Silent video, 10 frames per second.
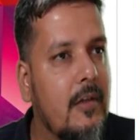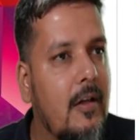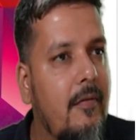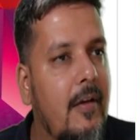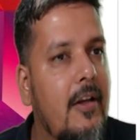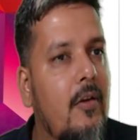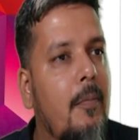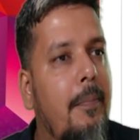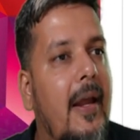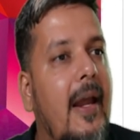When you
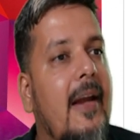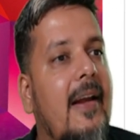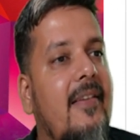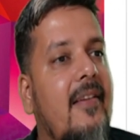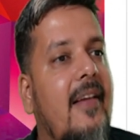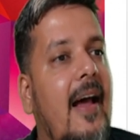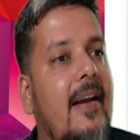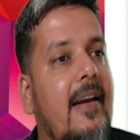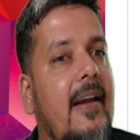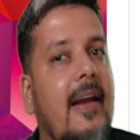pay it as a
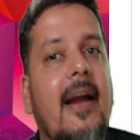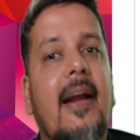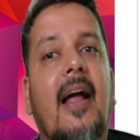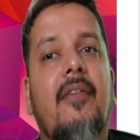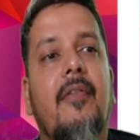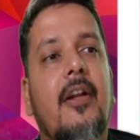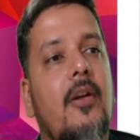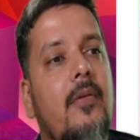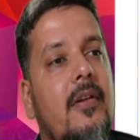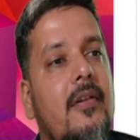salary,
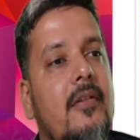8,50,000,